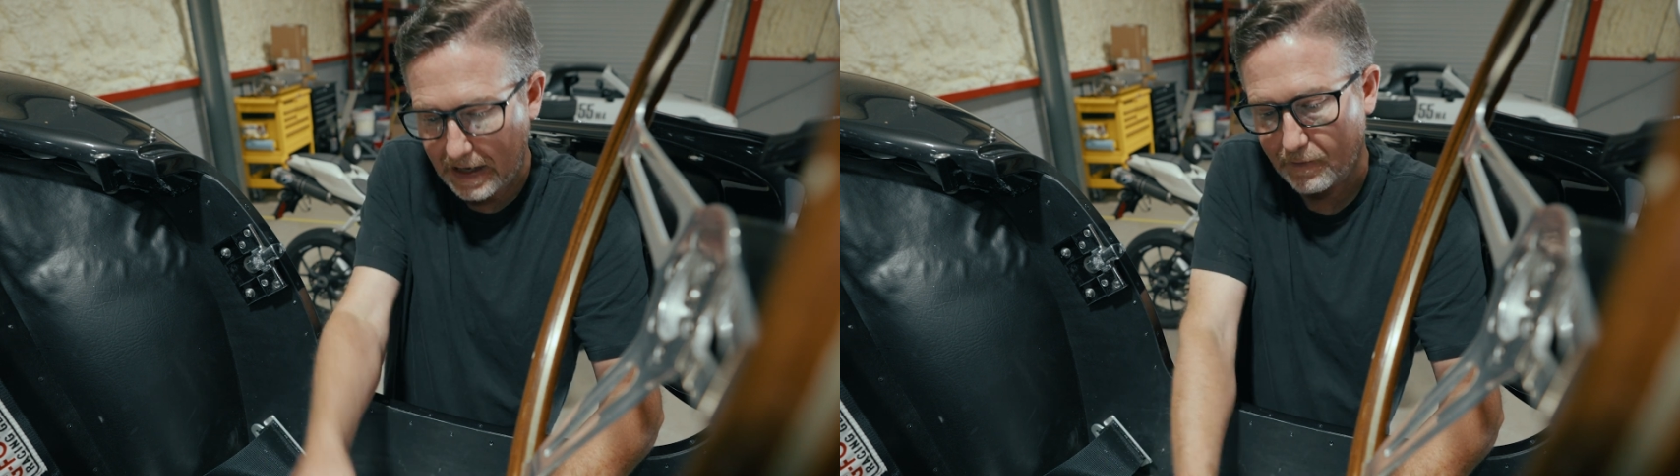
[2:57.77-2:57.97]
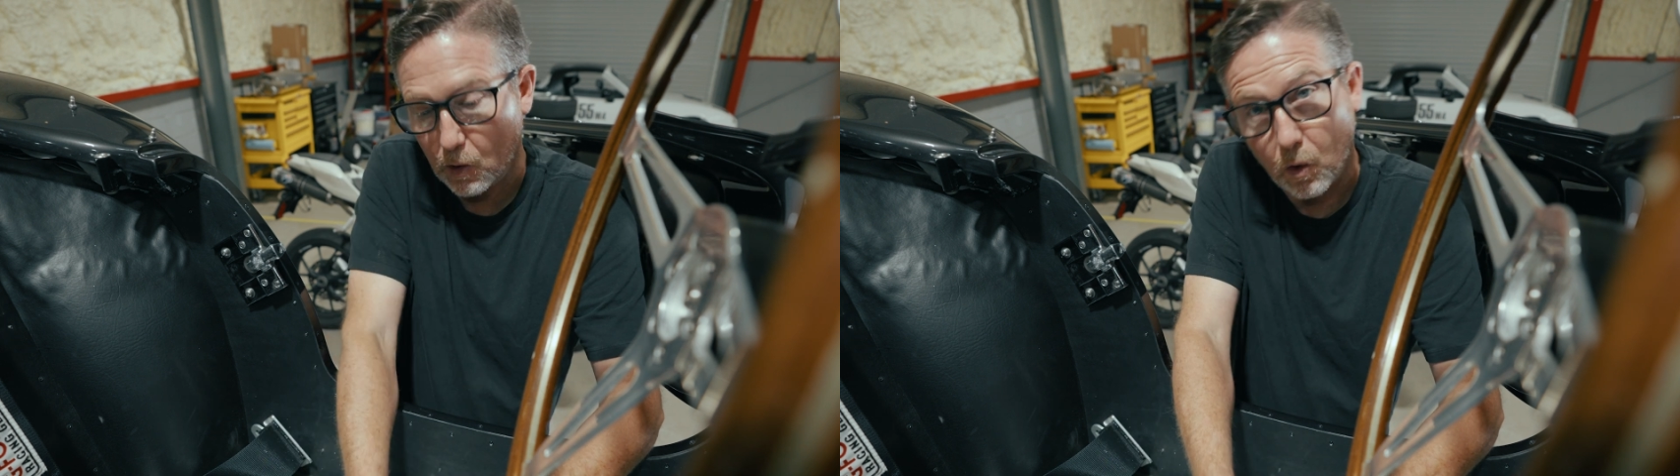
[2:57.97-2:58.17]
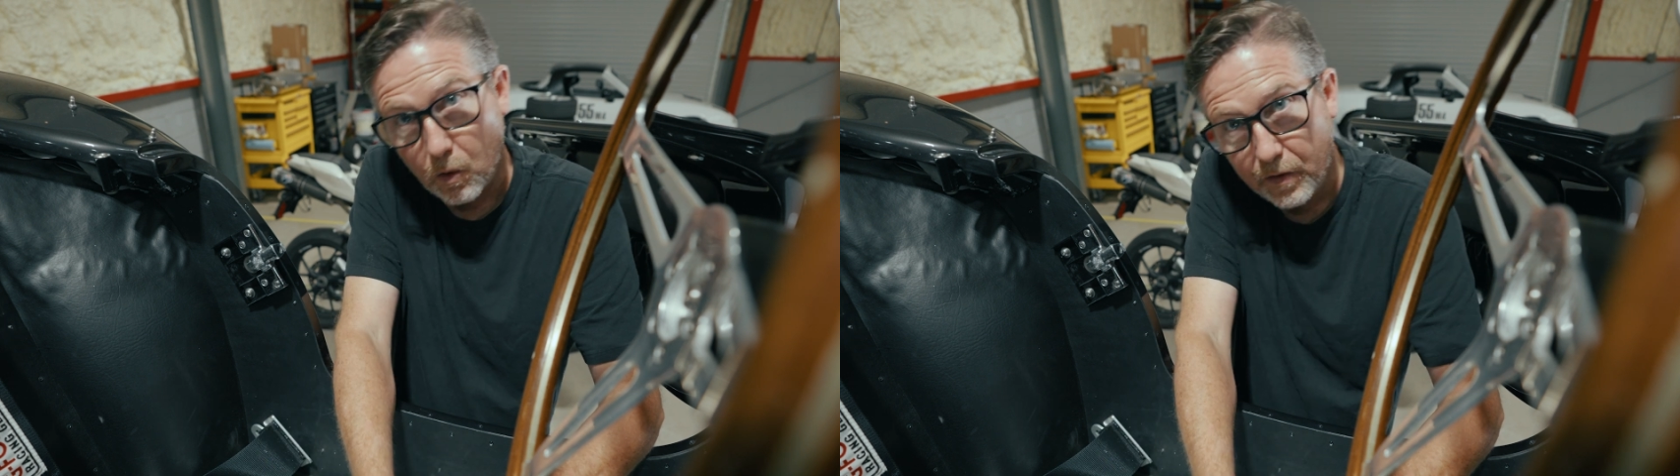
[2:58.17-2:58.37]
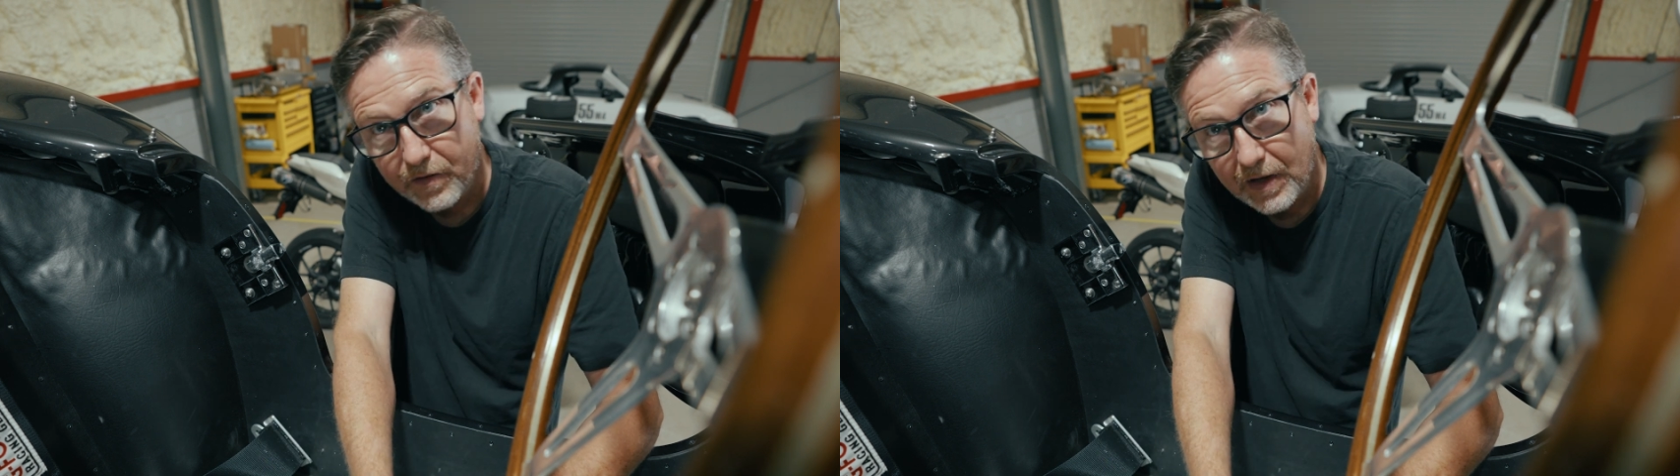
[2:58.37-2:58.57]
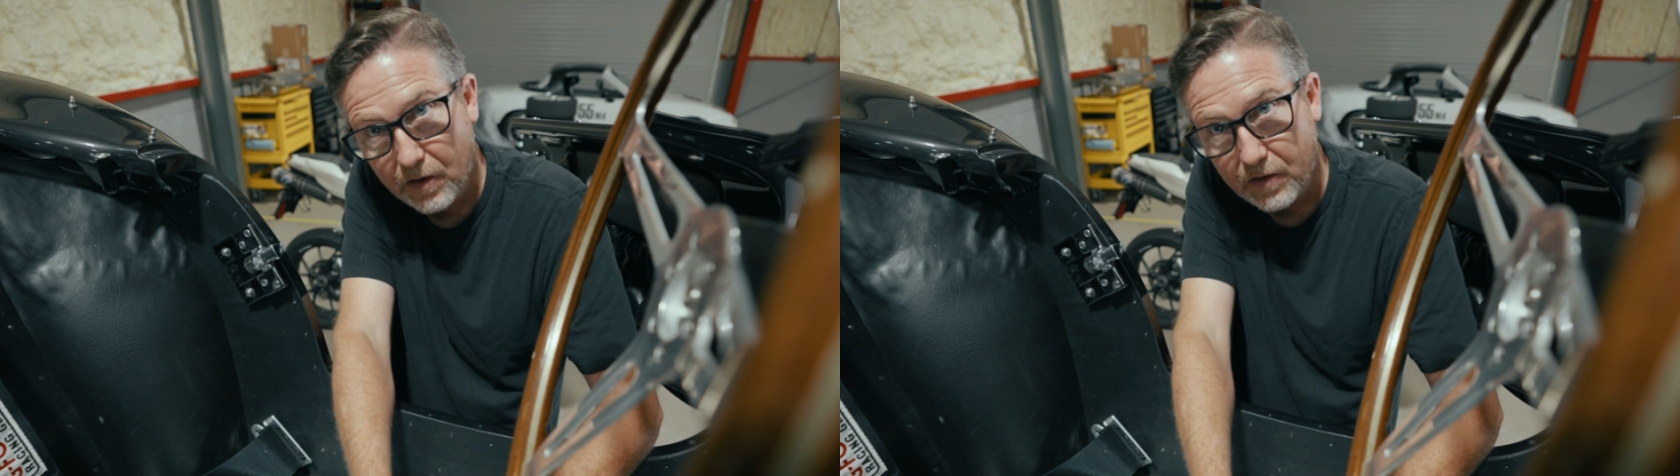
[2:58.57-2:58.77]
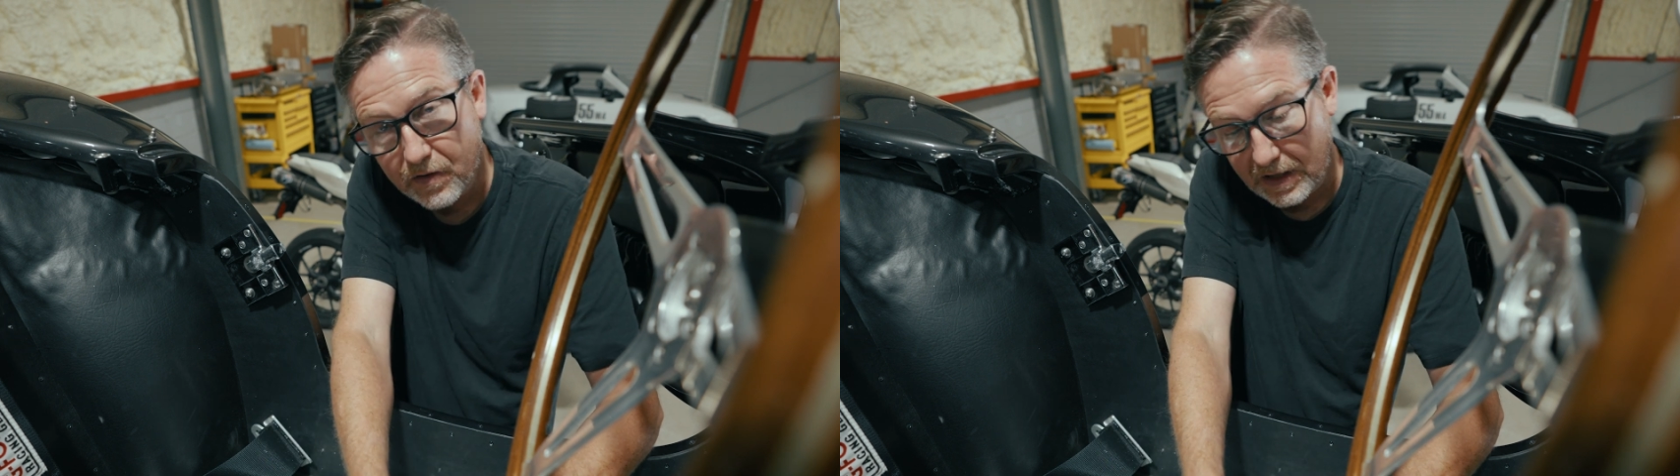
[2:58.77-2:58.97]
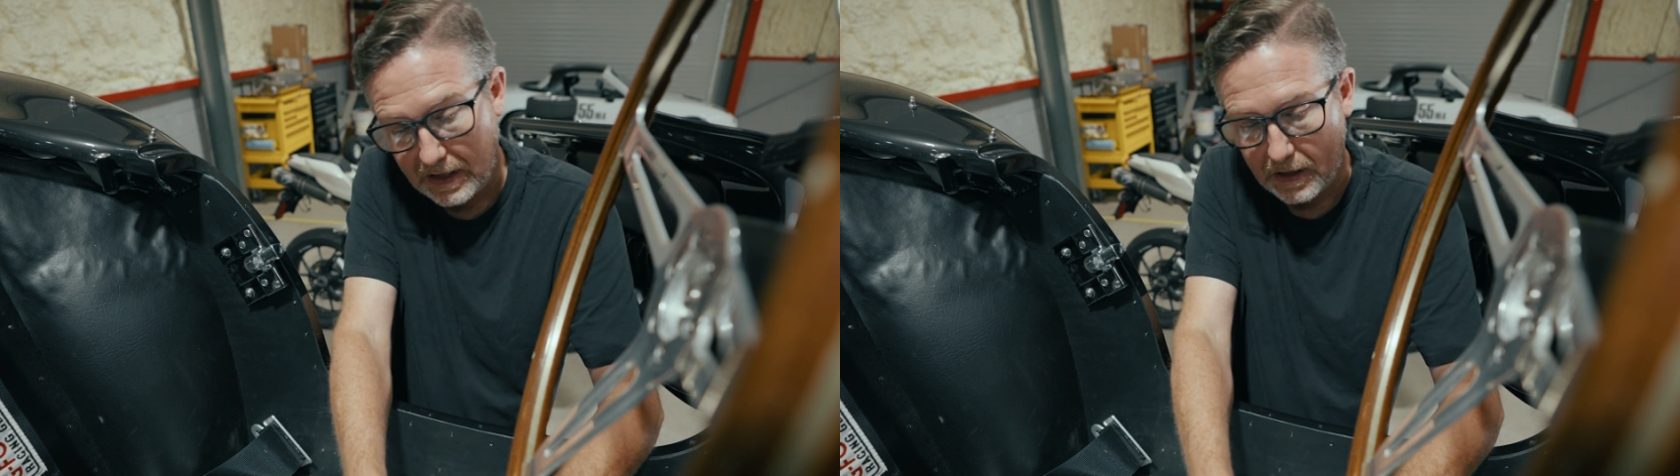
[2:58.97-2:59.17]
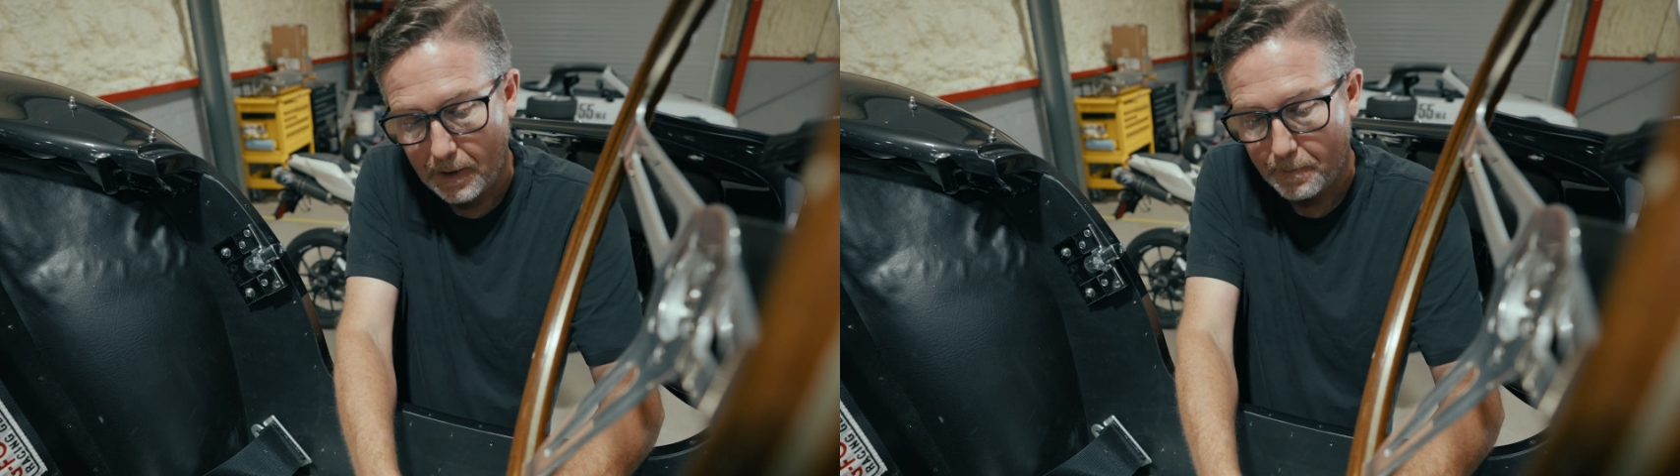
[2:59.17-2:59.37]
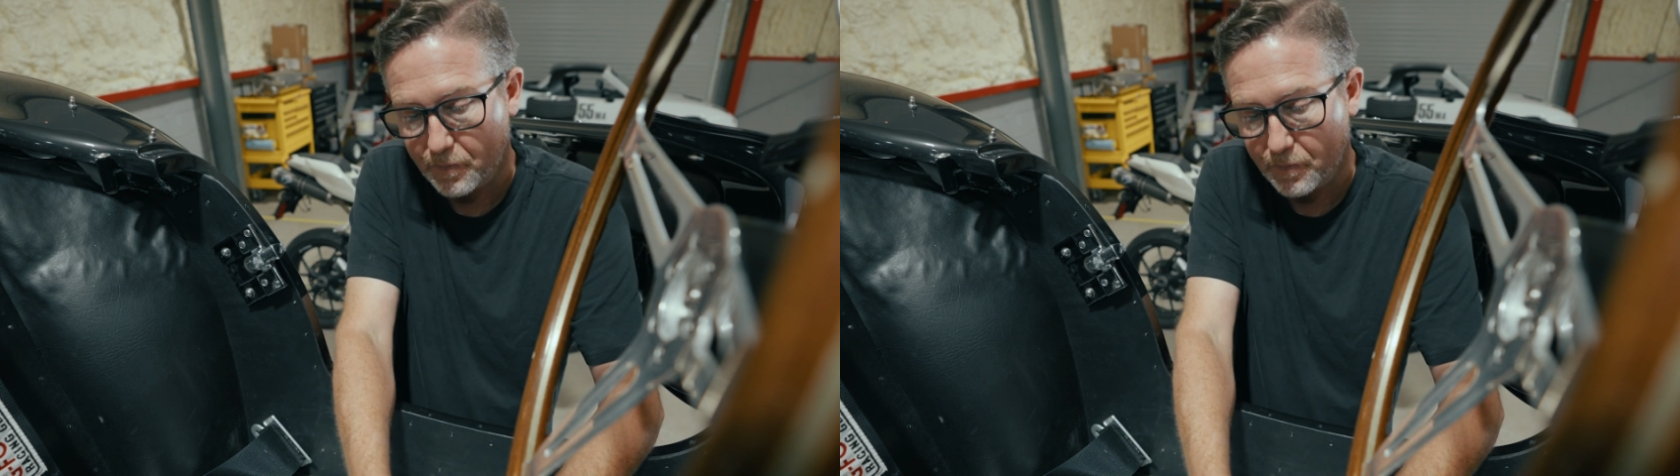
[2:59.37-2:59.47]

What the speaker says: have a hole in the center of the seat